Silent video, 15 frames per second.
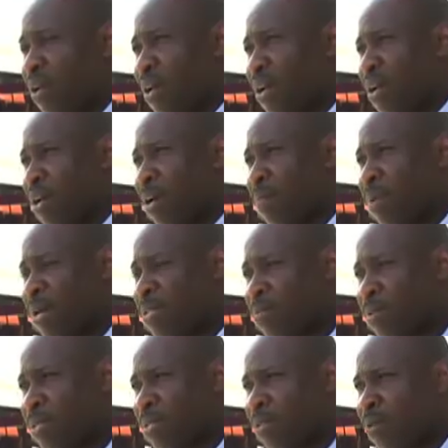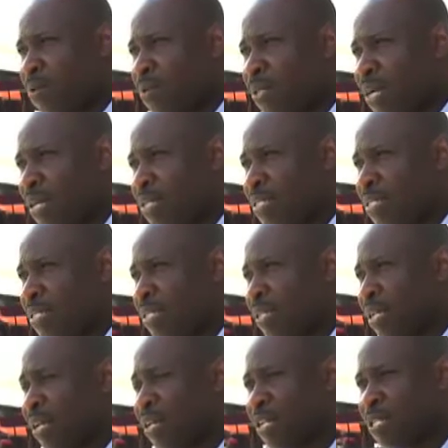As we know that
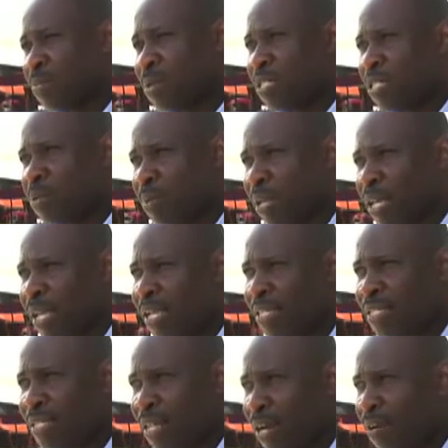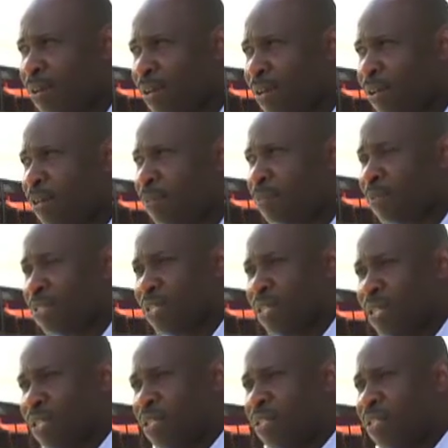Englishman's Bay, Castara,
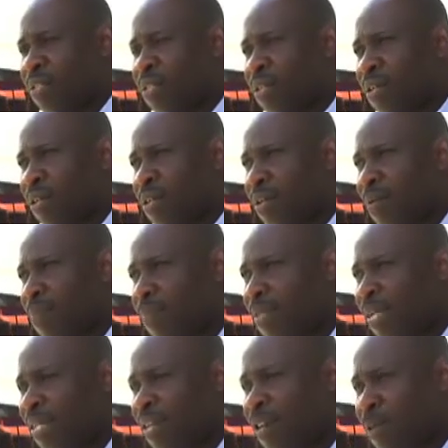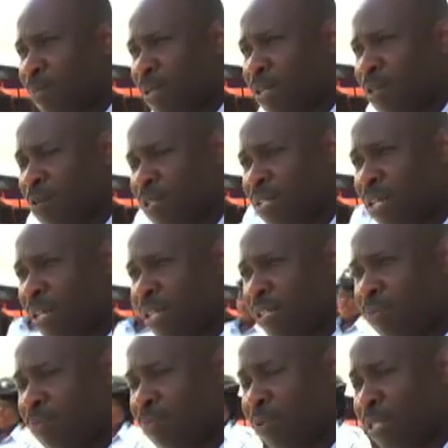that Caribbean coastline
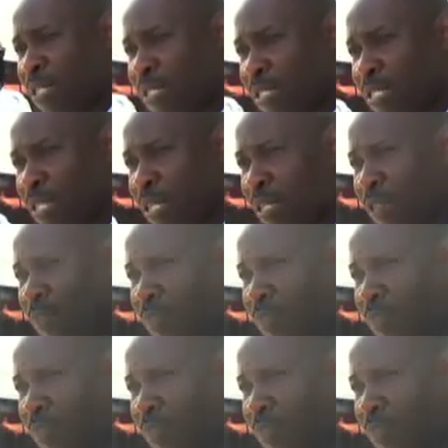is pretty scenic.